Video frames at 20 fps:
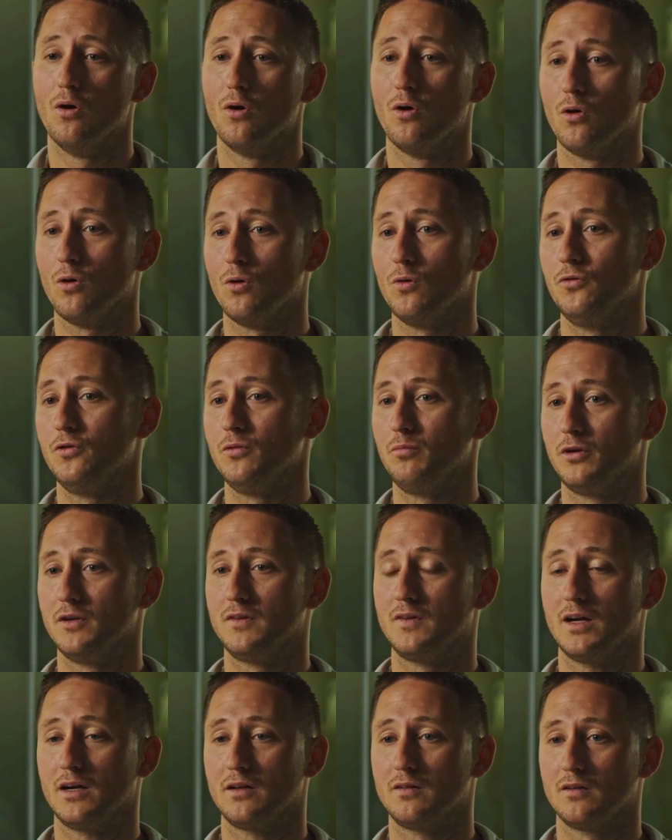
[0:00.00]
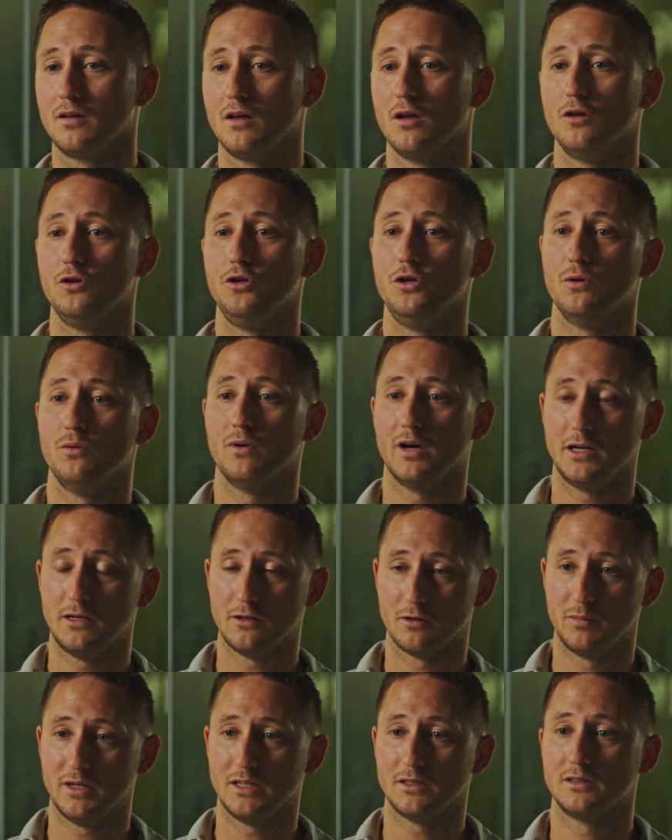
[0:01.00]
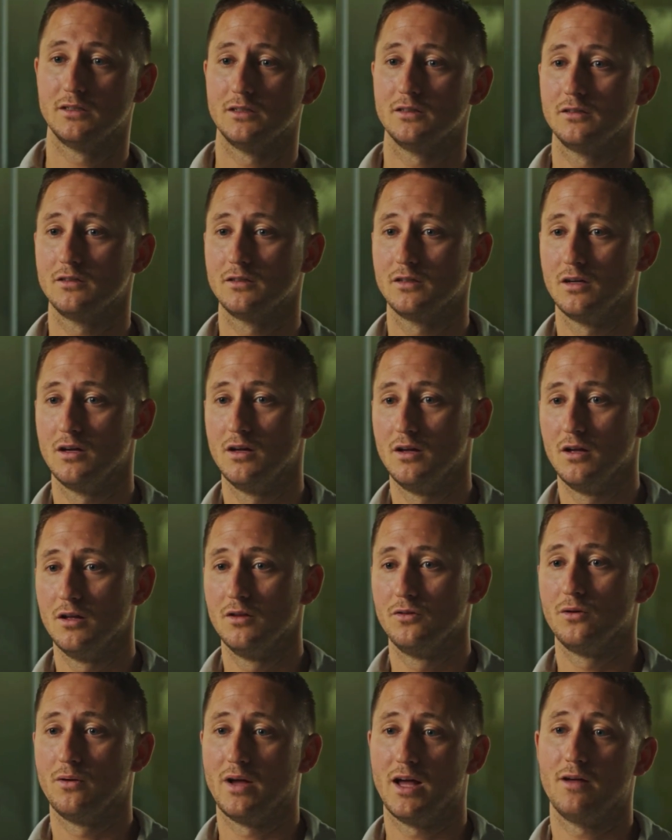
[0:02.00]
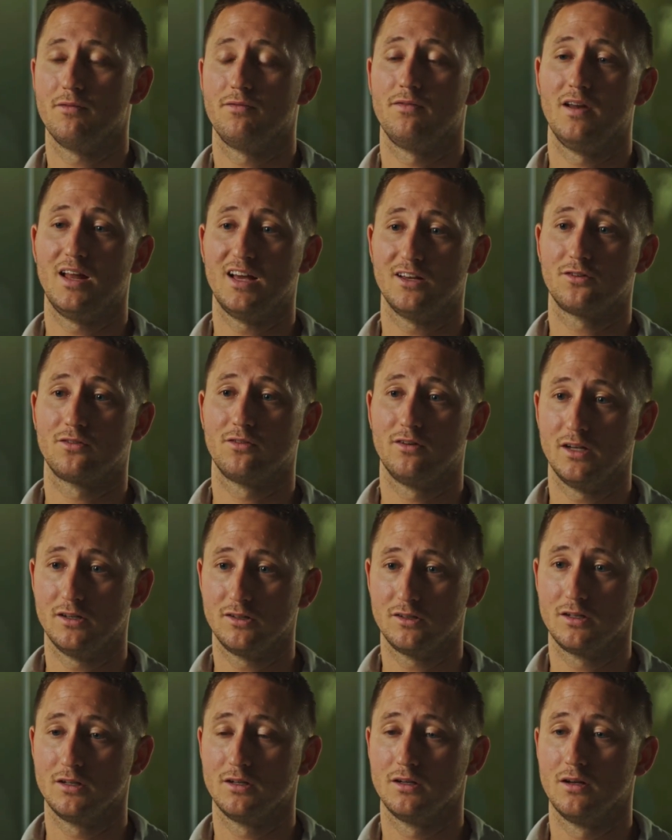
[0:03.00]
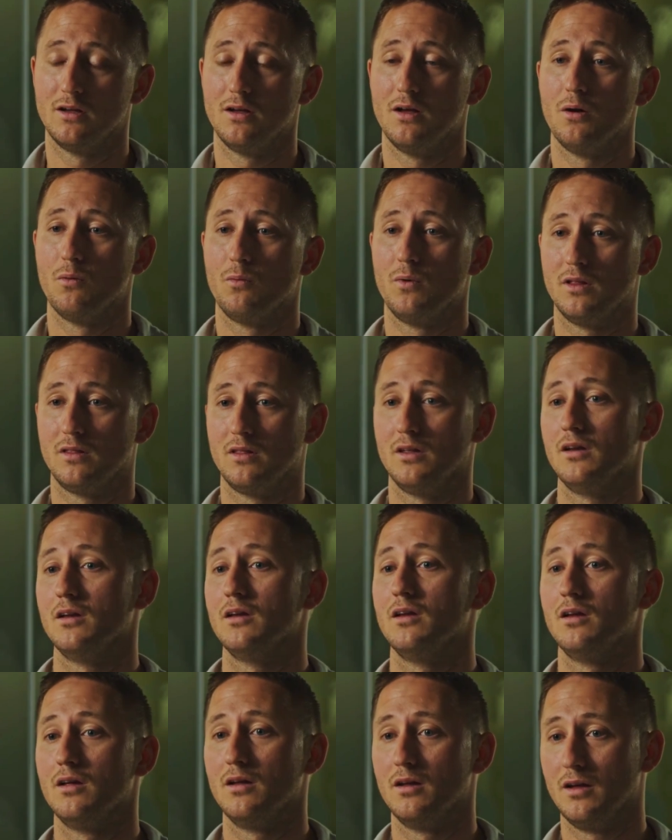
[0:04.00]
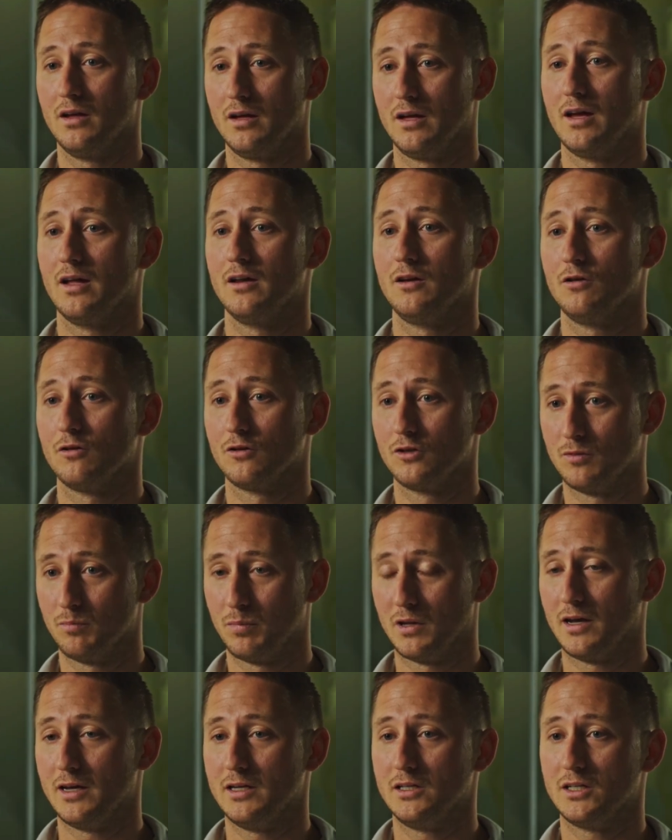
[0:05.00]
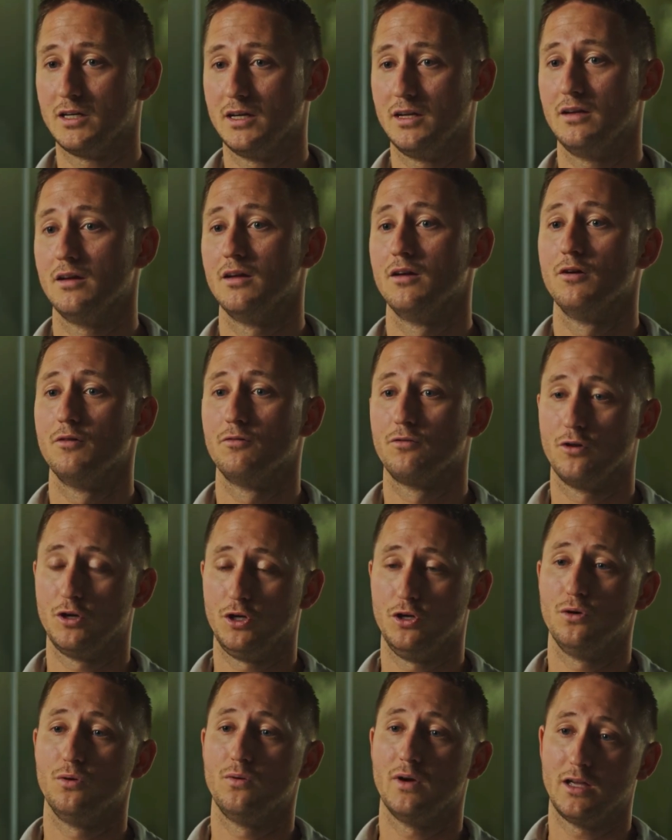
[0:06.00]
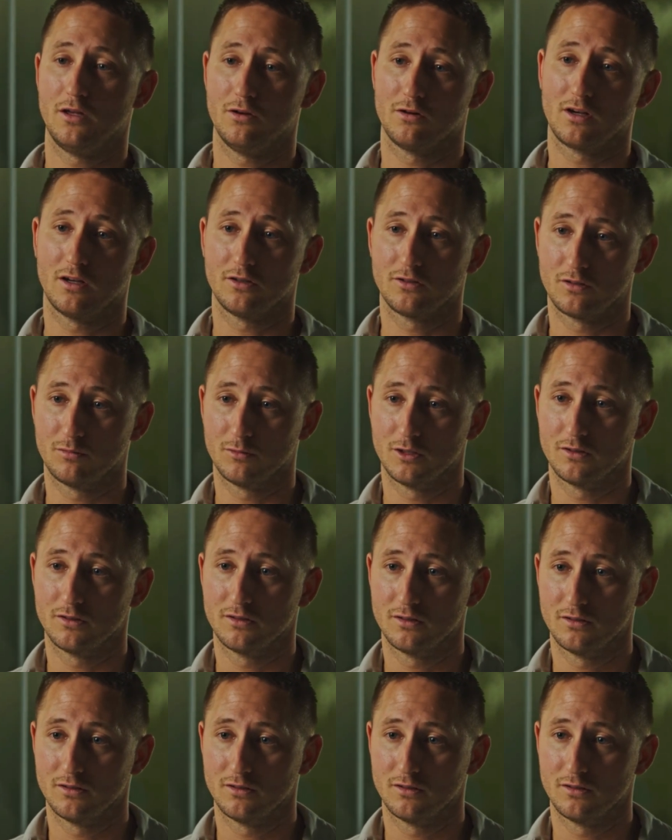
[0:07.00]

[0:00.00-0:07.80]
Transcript: All to protect you and your business, to have less risk within, again, your supply chain for you and your customers.